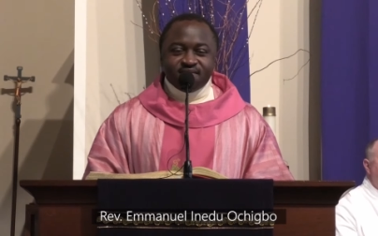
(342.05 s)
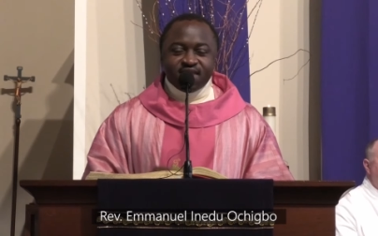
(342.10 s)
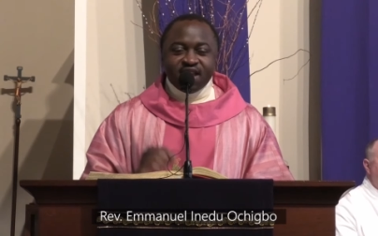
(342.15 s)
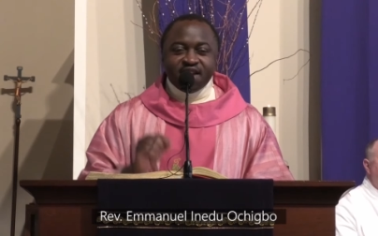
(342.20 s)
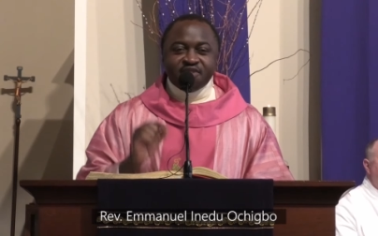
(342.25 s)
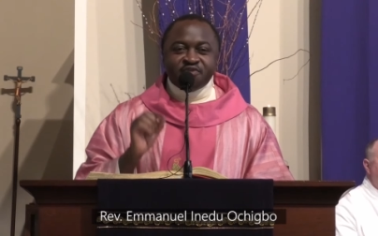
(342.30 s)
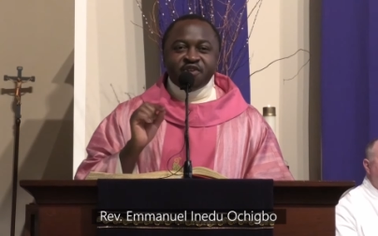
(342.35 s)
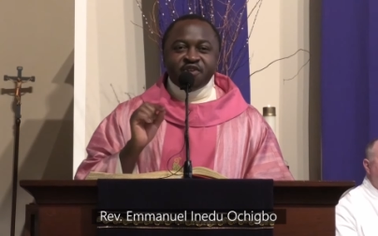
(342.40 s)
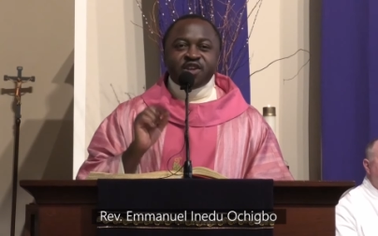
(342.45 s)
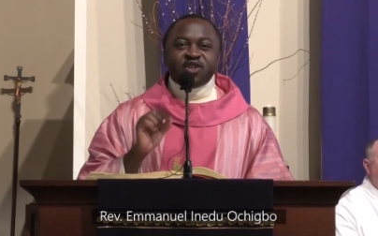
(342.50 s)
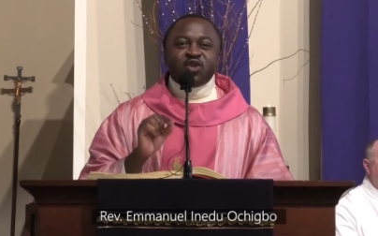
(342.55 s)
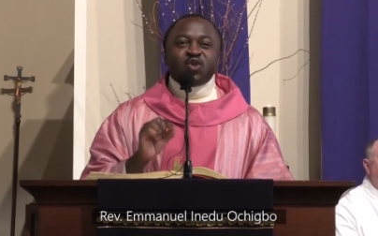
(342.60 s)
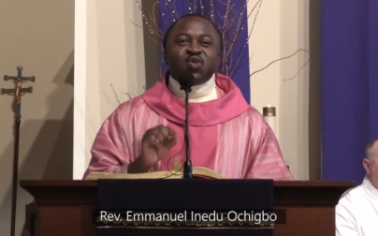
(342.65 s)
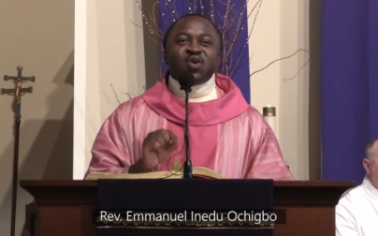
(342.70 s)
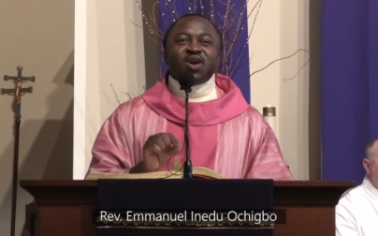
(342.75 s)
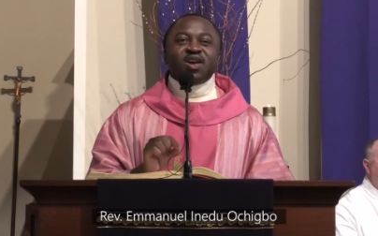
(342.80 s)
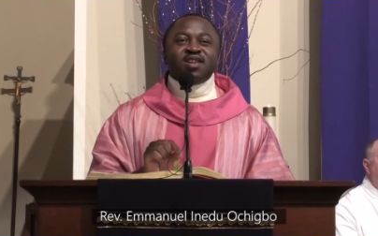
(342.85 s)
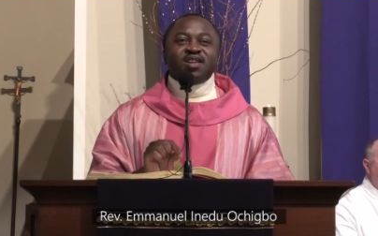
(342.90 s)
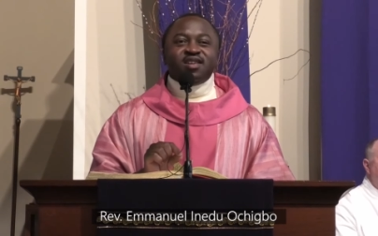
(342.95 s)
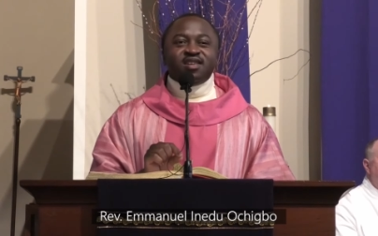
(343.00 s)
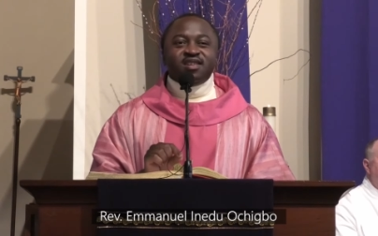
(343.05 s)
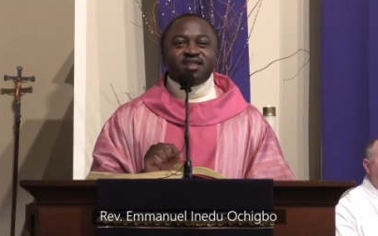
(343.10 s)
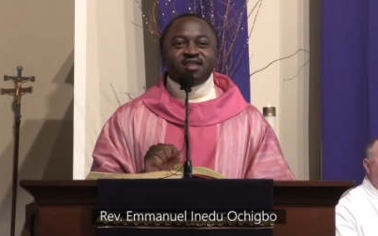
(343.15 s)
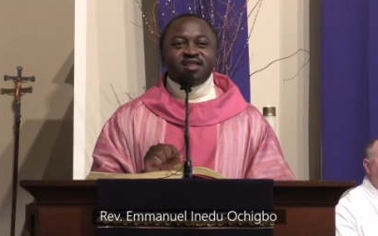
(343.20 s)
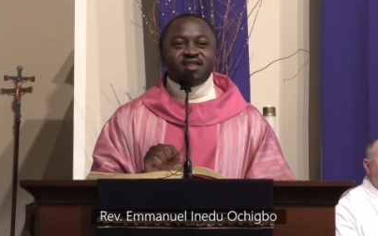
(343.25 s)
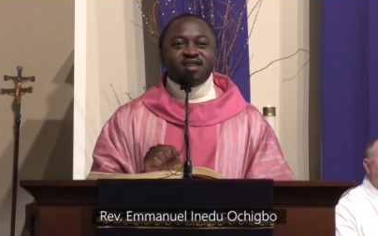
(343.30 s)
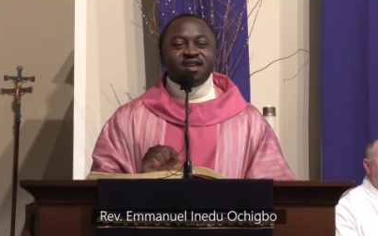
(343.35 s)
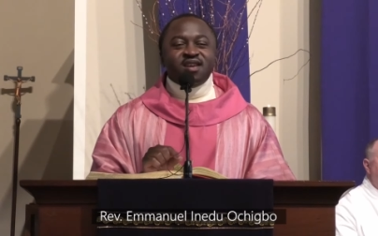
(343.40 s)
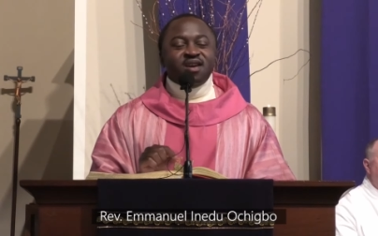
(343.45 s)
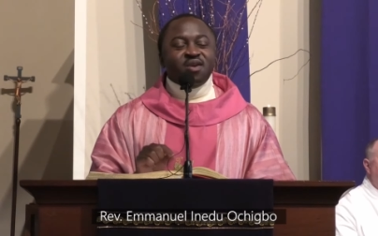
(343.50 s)
eventually
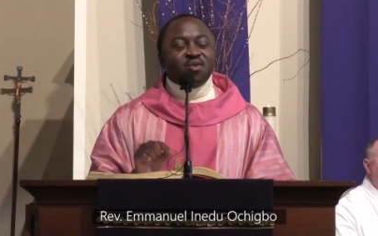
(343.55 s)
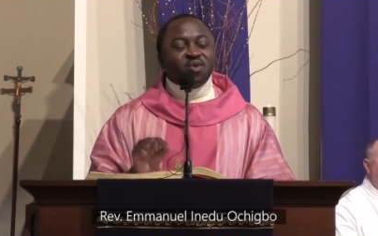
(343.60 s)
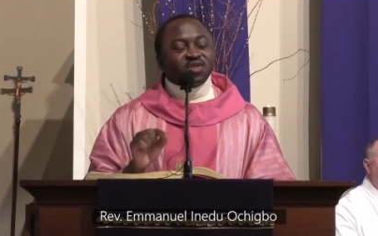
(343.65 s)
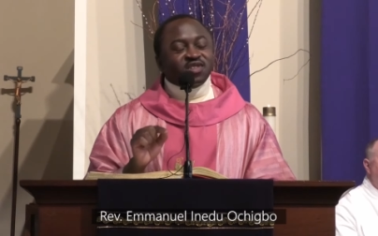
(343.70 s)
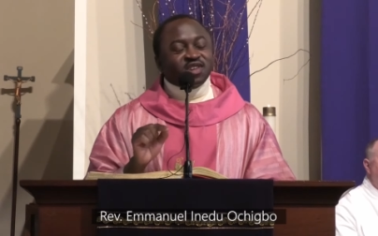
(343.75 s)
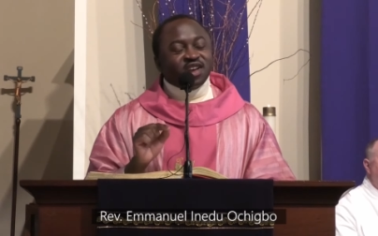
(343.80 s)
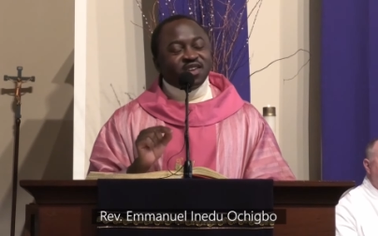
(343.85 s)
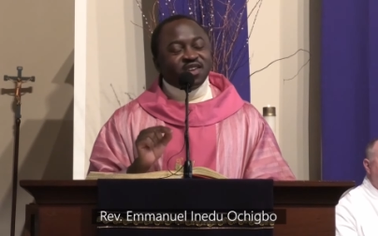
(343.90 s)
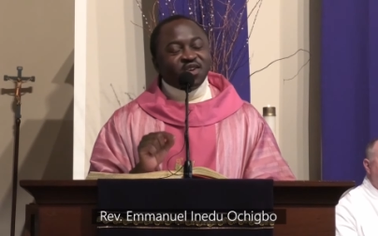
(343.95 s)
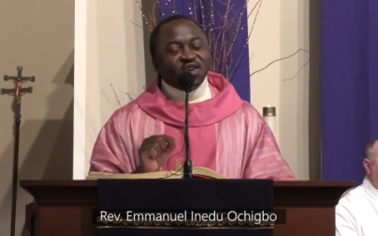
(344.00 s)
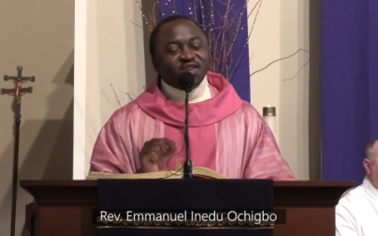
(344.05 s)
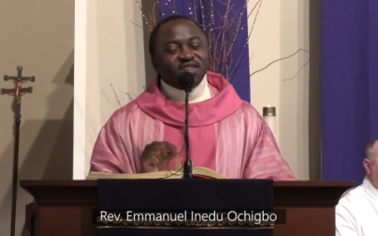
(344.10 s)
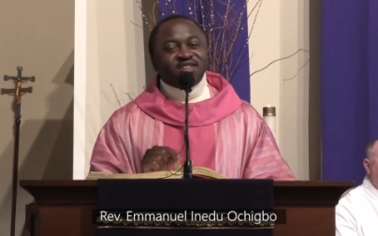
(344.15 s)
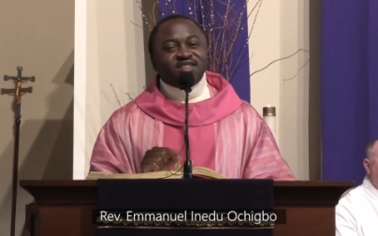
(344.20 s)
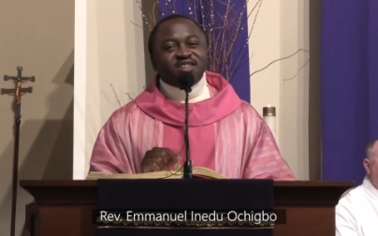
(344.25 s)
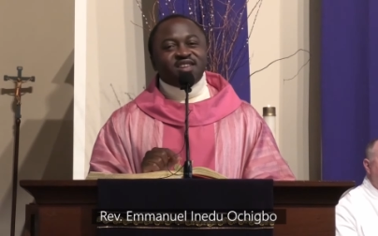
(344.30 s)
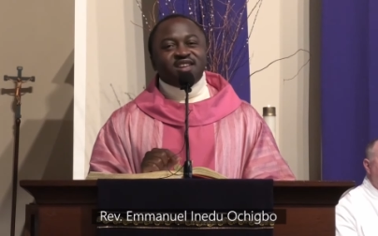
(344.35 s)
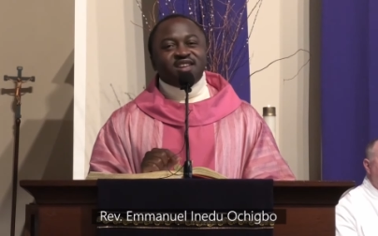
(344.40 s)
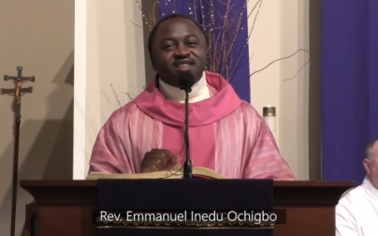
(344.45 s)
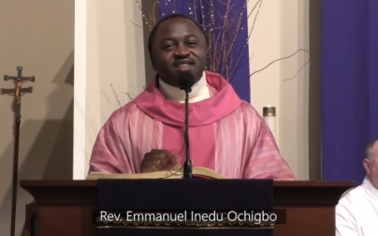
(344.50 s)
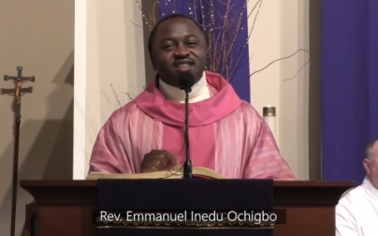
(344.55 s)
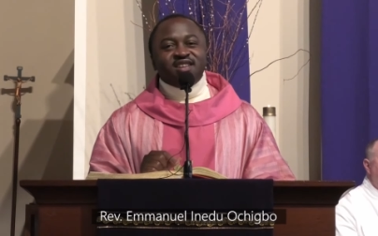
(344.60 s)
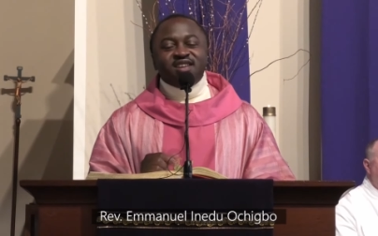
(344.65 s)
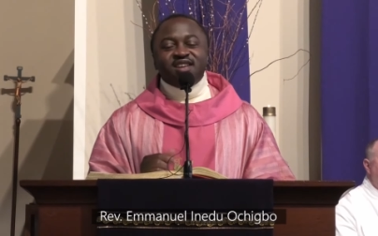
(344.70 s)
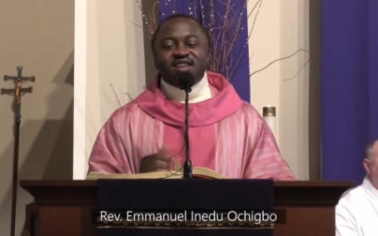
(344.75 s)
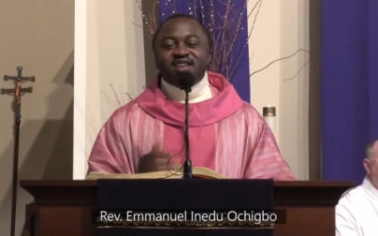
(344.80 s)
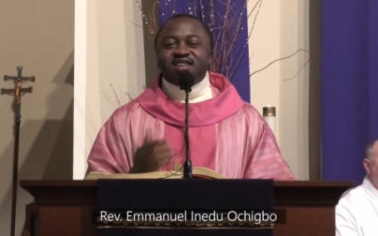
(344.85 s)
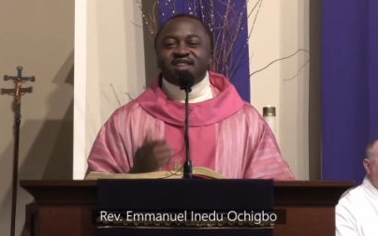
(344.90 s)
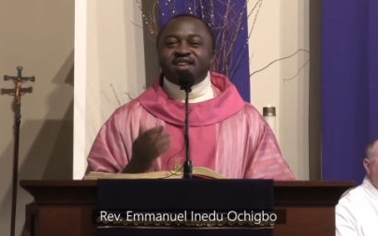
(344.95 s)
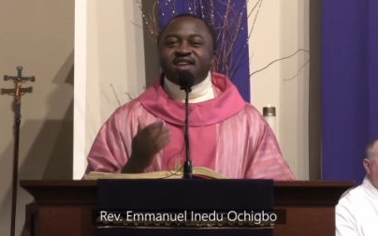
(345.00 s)
was anointed
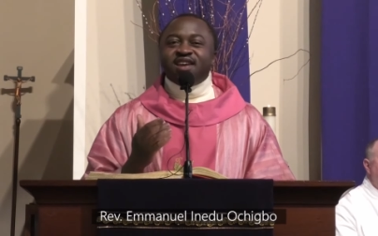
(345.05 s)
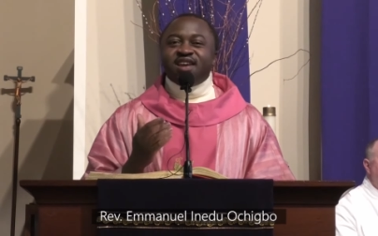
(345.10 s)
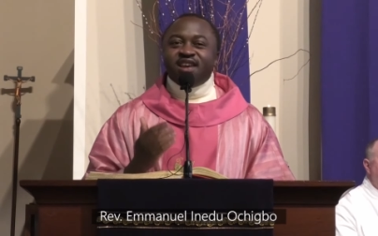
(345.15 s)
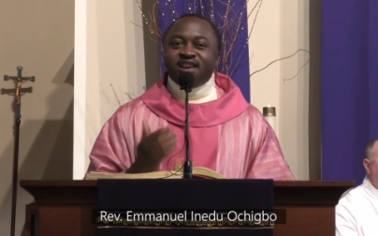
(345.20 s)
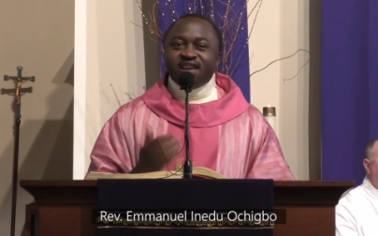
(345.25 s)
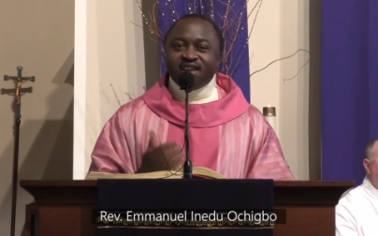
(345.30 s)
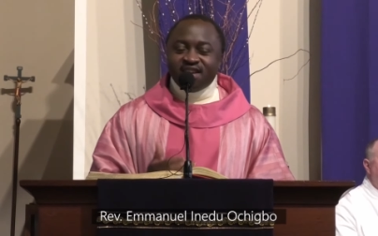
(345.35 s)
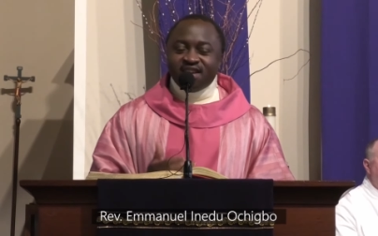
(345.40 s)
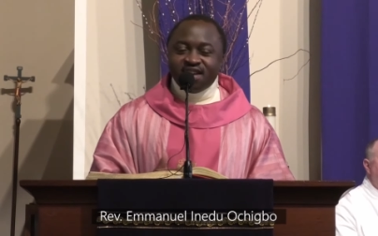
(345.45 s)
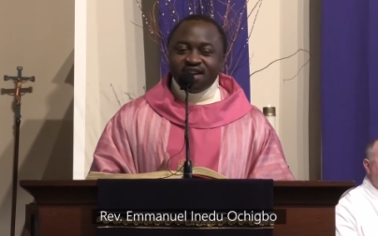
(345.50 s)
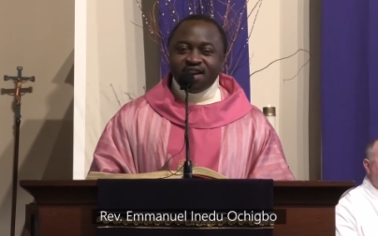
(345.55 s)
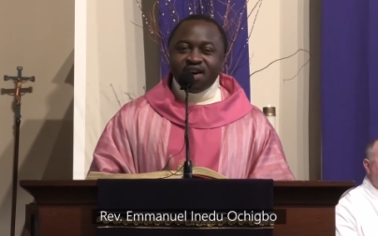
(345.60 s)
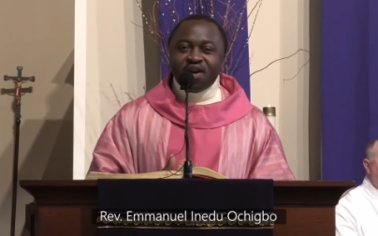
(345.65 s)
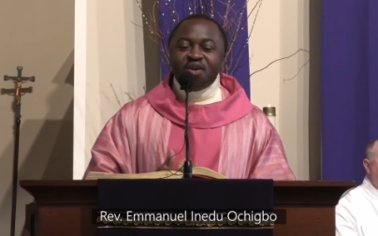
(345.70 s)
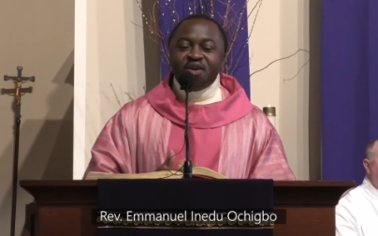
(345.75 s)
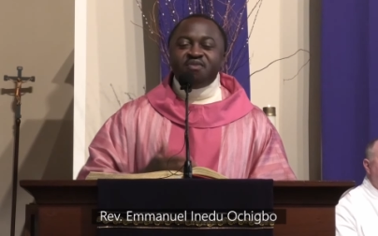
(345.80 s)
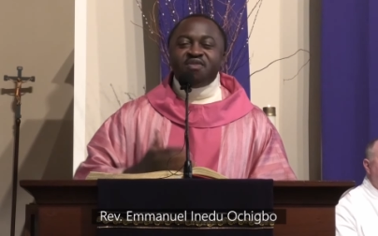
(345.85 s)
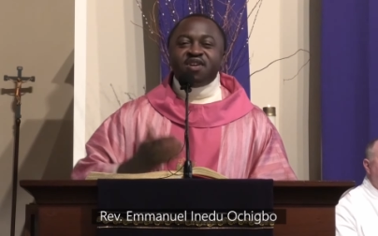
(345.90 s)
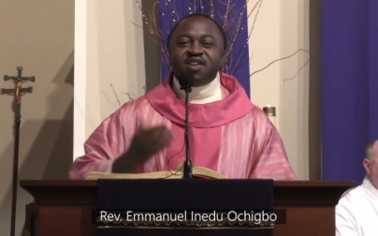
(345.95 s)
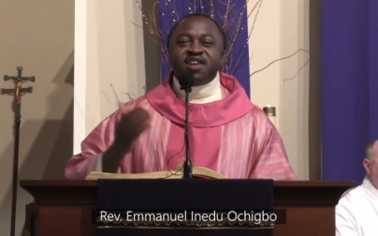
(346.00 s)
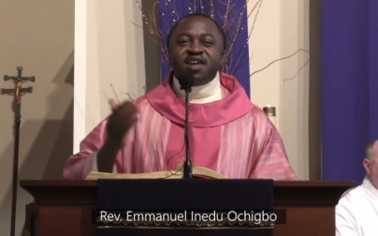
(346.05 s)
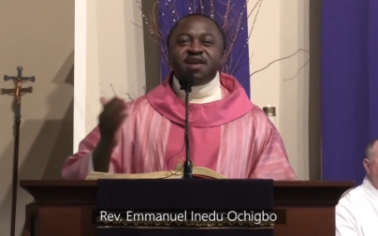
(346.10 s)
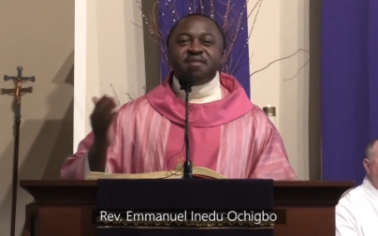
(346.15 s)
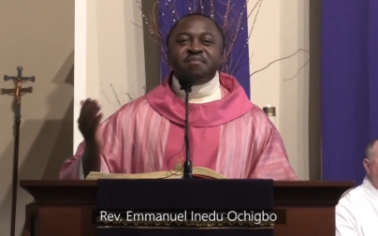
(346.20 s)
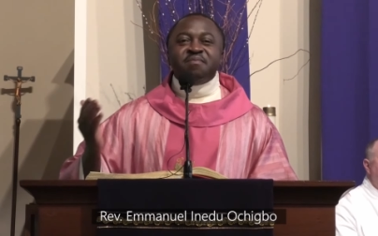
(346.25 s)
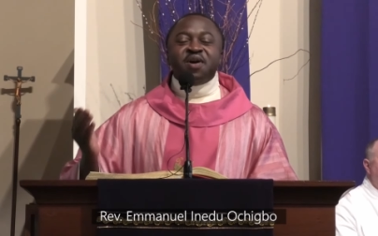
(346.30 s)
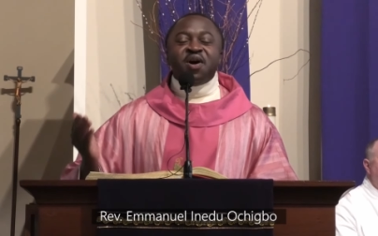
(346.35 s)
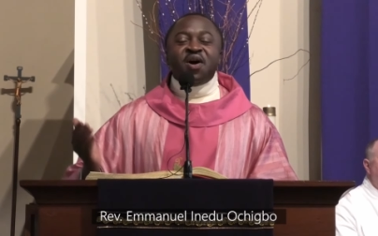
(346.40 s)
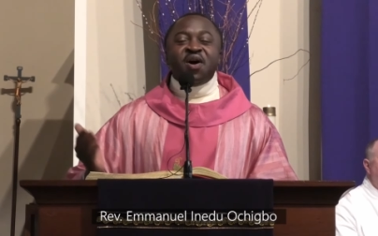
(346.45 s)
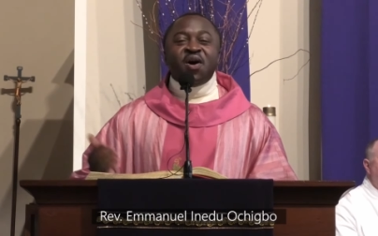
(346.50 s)
king over them
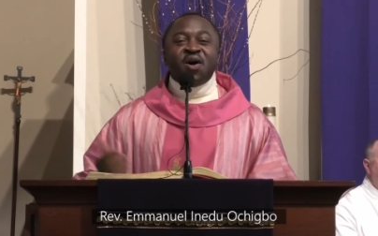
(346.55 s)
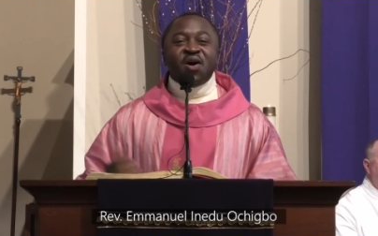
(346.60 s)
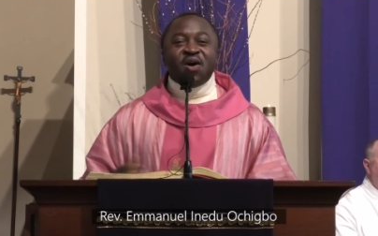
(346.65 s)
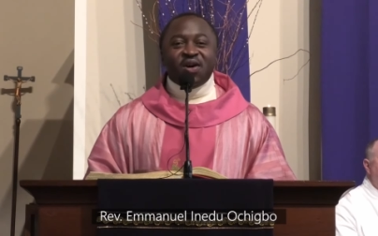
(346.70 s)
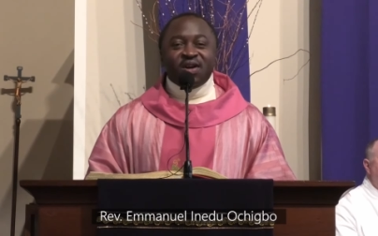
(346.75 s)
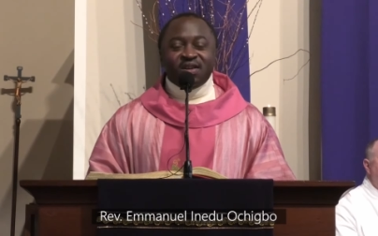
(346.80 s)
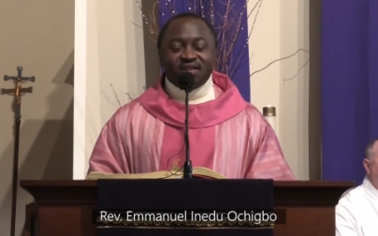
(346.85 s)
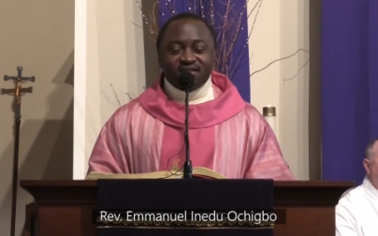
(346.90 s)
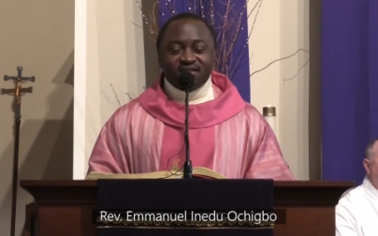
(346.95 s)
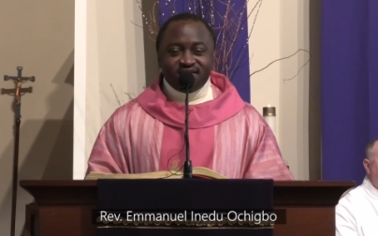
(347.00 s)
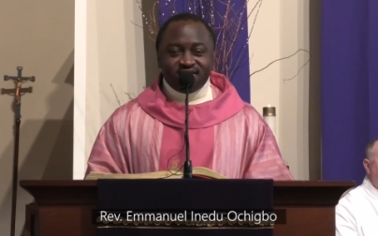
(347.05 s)
all.